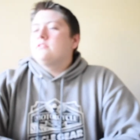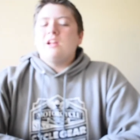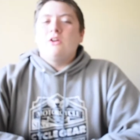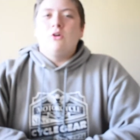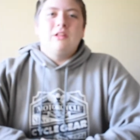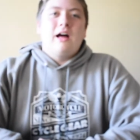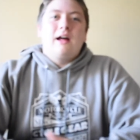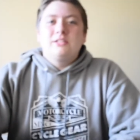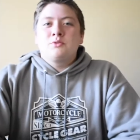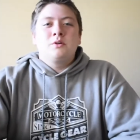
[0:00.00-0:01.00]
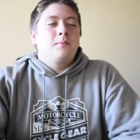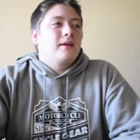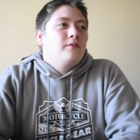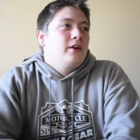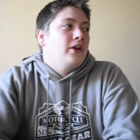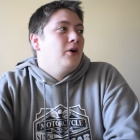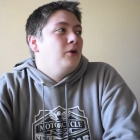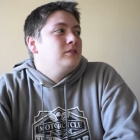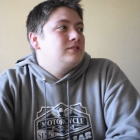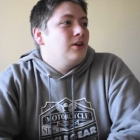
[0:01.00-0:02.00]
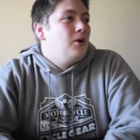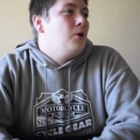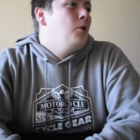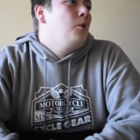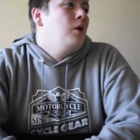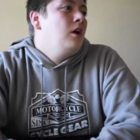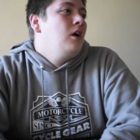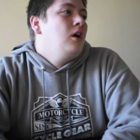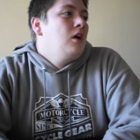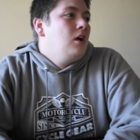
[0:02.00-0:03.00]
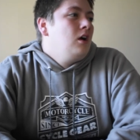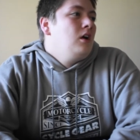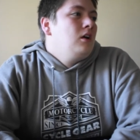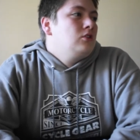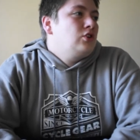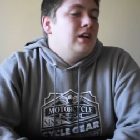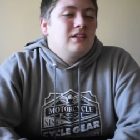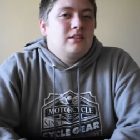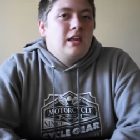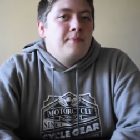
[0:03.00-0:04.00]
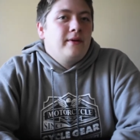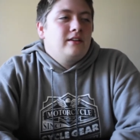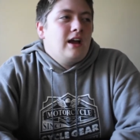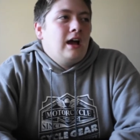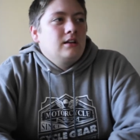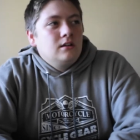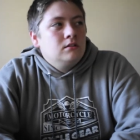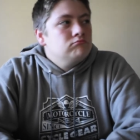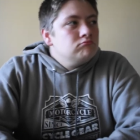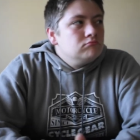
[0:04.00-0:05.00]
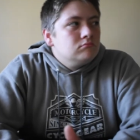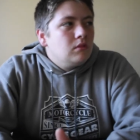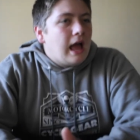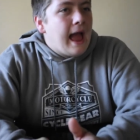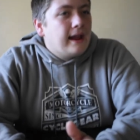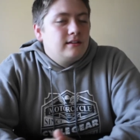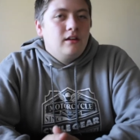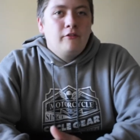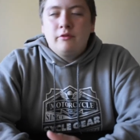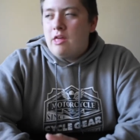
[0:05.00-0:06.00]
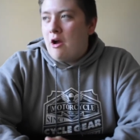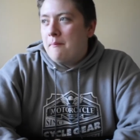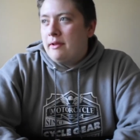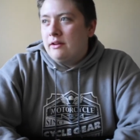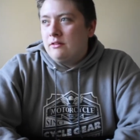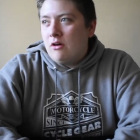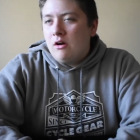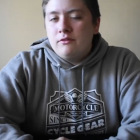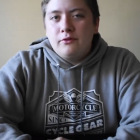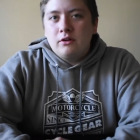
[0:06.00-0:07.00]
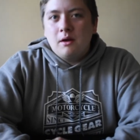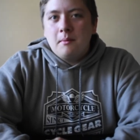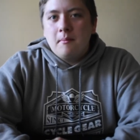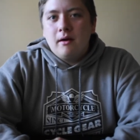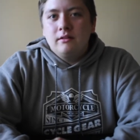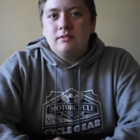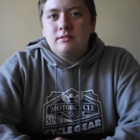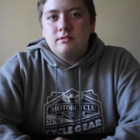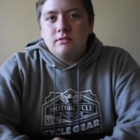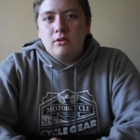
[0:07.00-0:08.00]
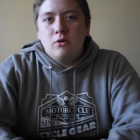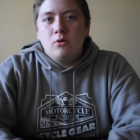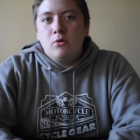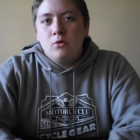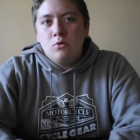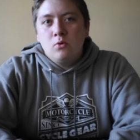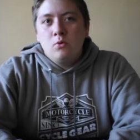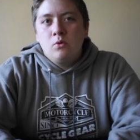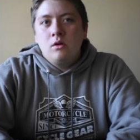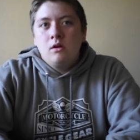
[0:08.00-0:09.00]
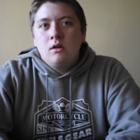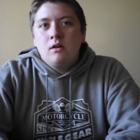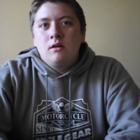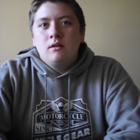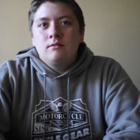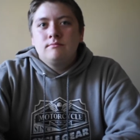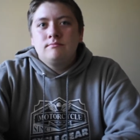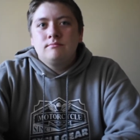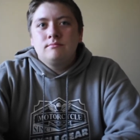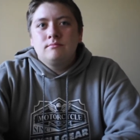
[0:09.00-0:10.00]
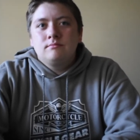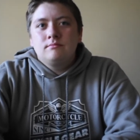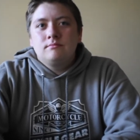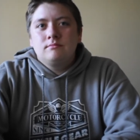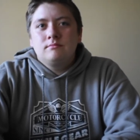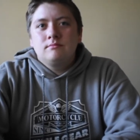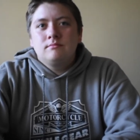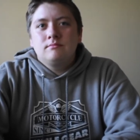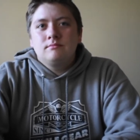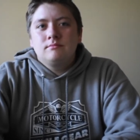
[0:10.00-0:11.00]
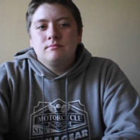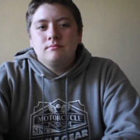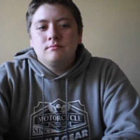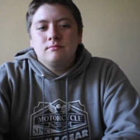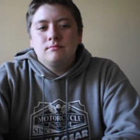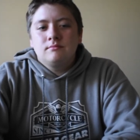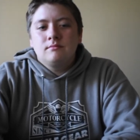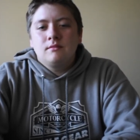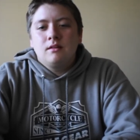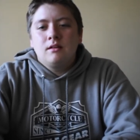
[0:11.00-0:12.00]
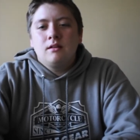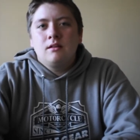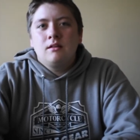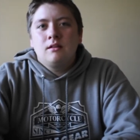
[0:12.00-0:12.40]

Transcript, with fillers: there's not a whole lot. I just want to make a video, so trying to keep it kind of active without being gone for a couple months. So my left arm and including my right one are